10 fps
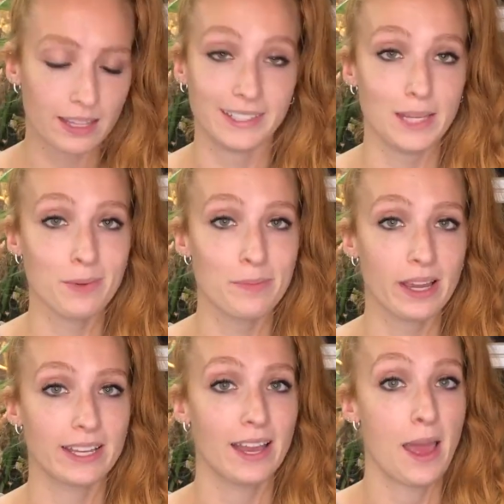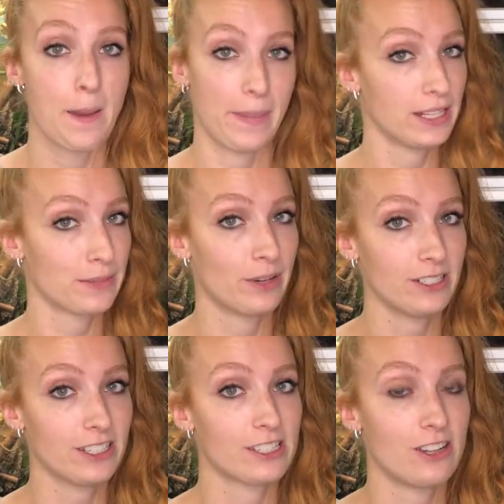And keep in mind,
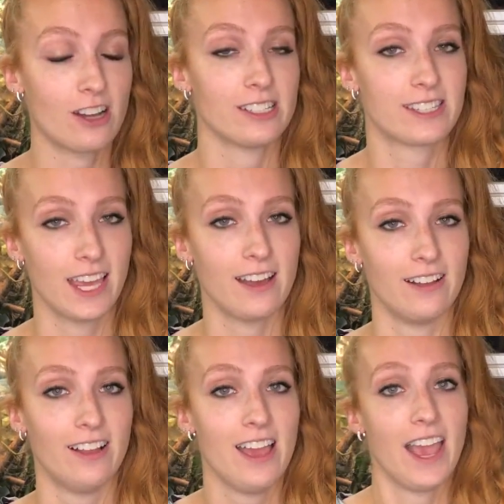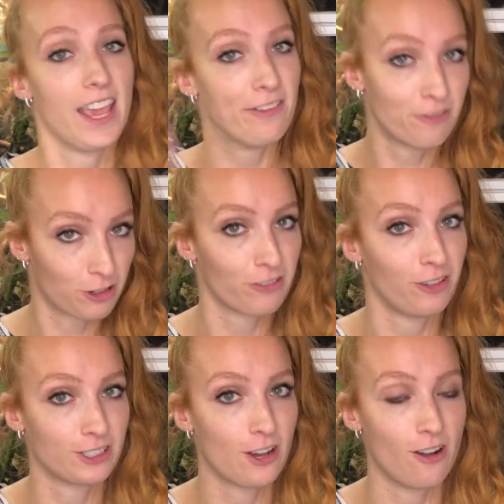PetSmart does not sell a
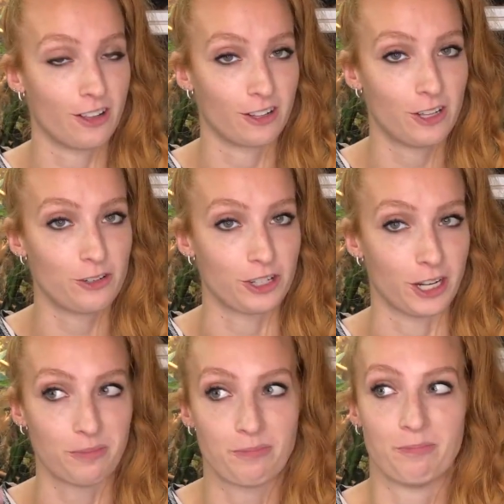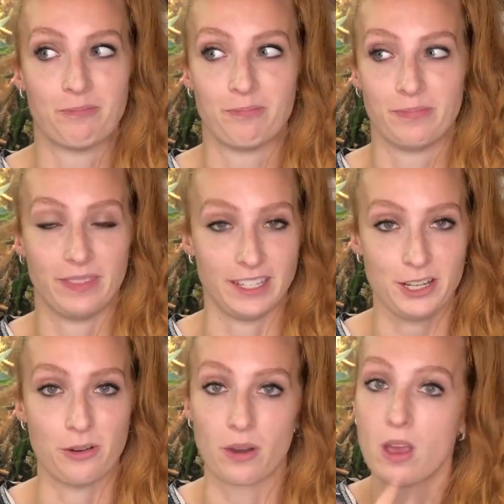4-foot tall enclosure. They
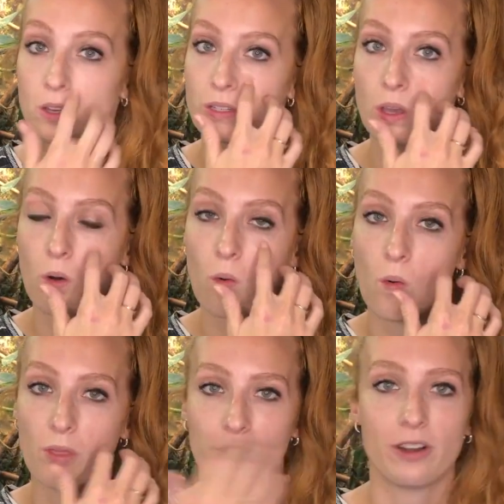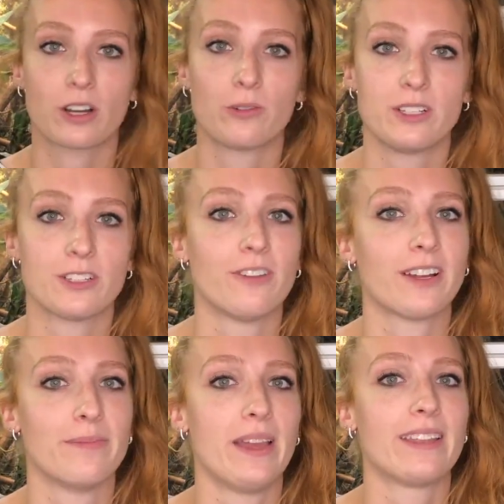don't. So they're not going to
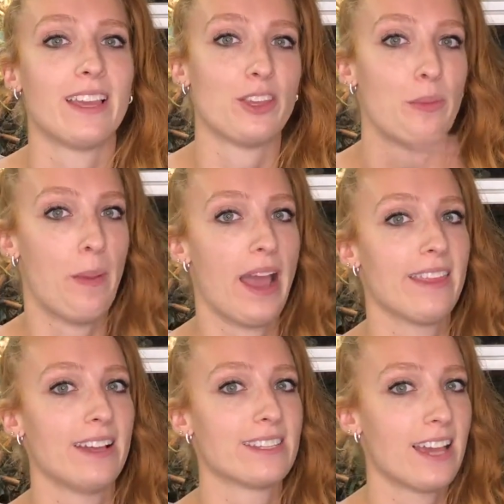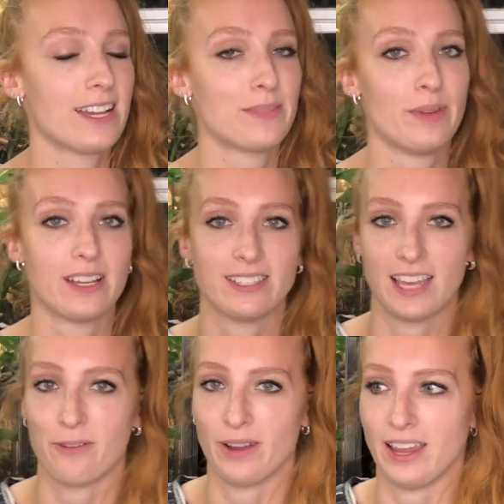recommend that you buy that size because
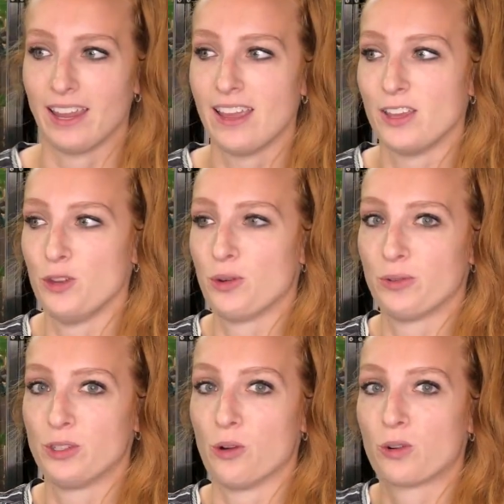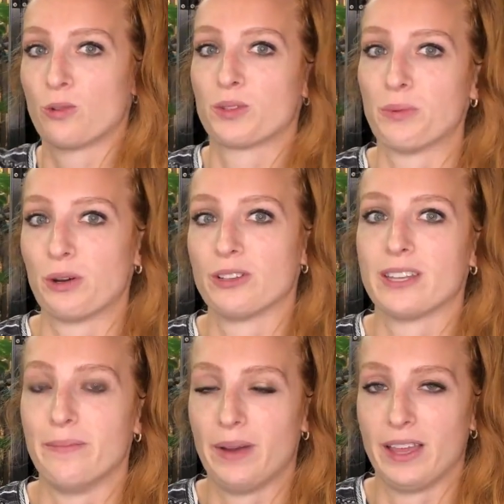that way you don't go somewhere else
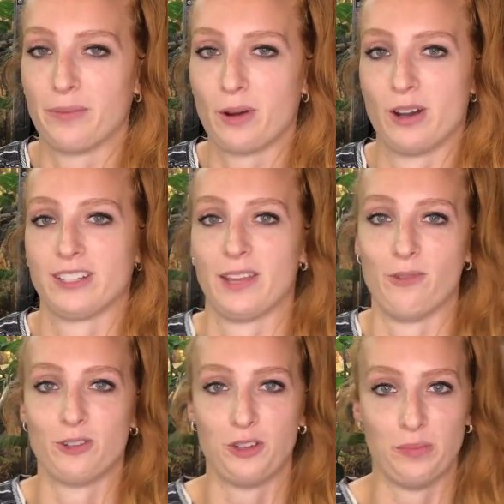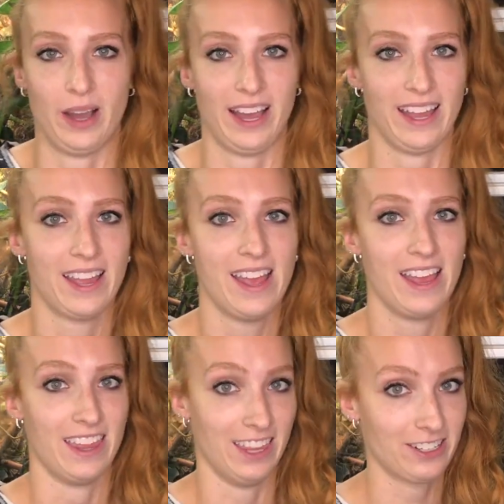and buy the products. They want you to buy
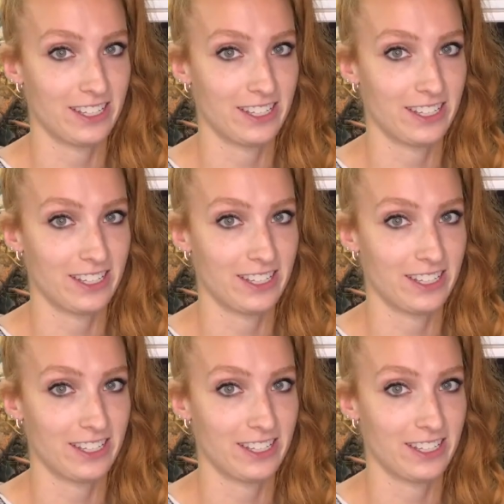their